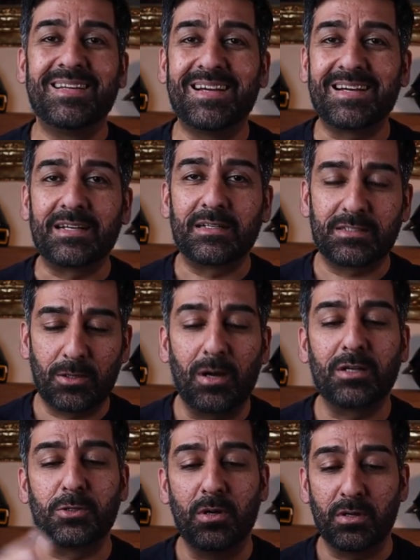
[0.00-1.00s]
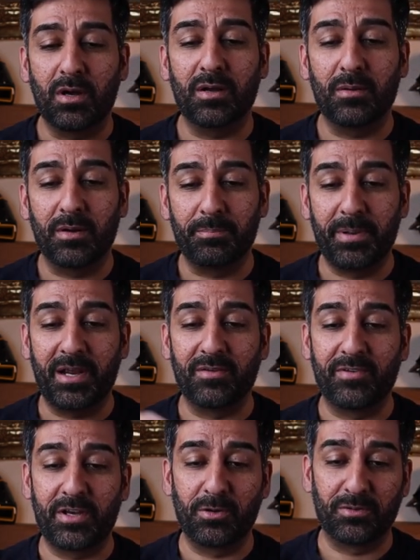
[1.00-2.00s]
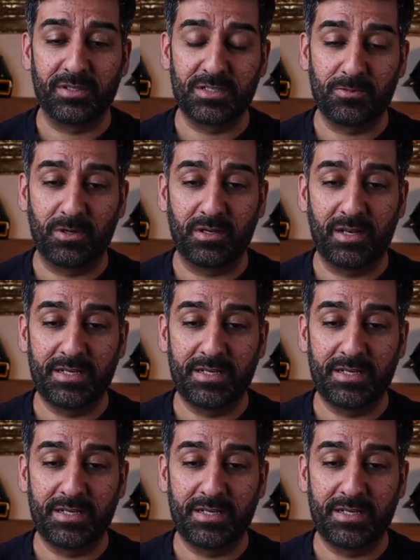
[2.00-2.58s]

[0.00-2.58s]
yeah so i'll do a, a bigger video on this one